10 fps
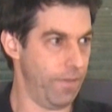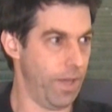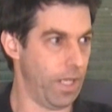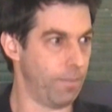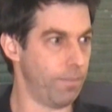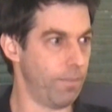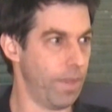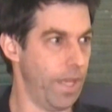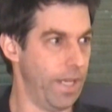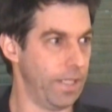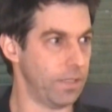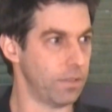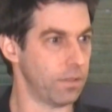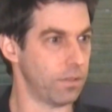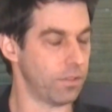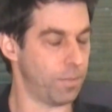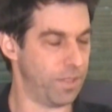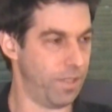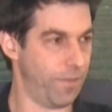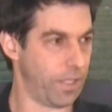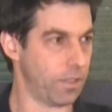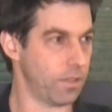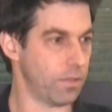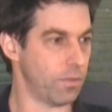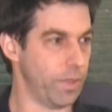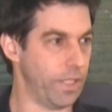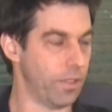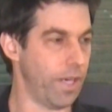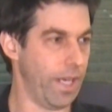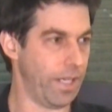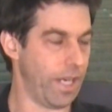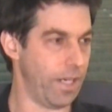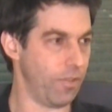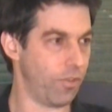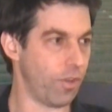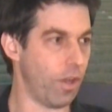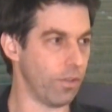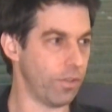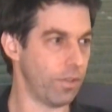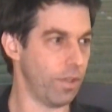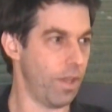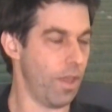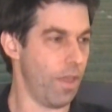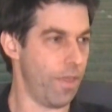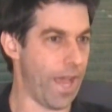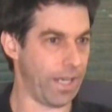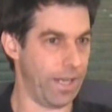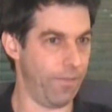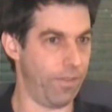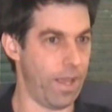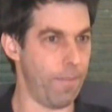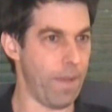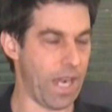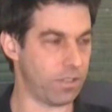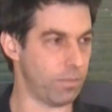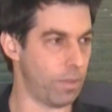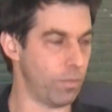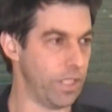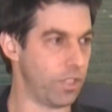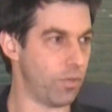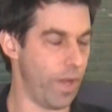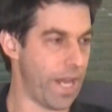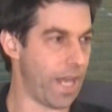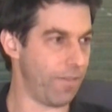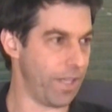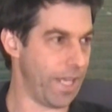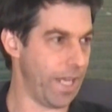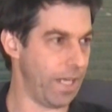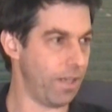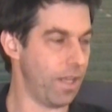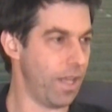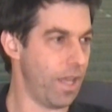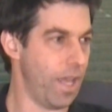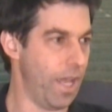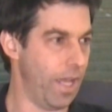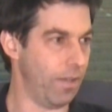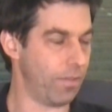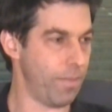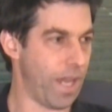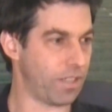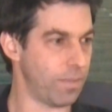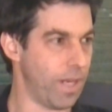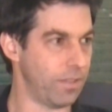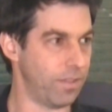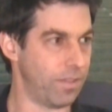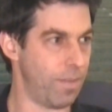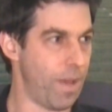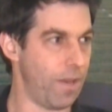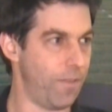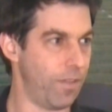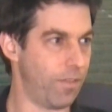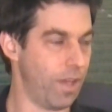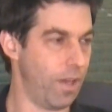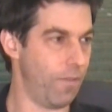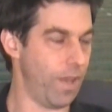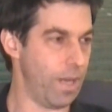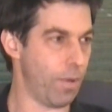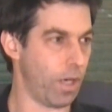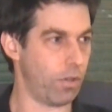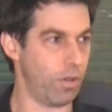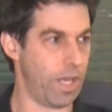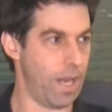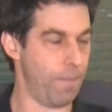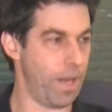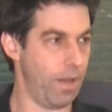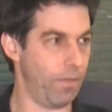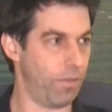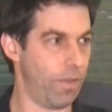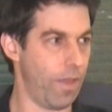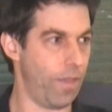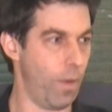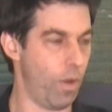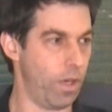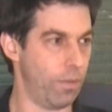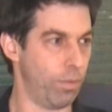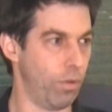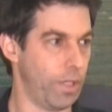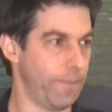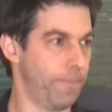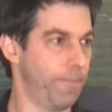develop a specific reader and get it installed. That gives them maximum reach right out of the gate and maximizes the benefits of any barcode campaigns that they want to deploy.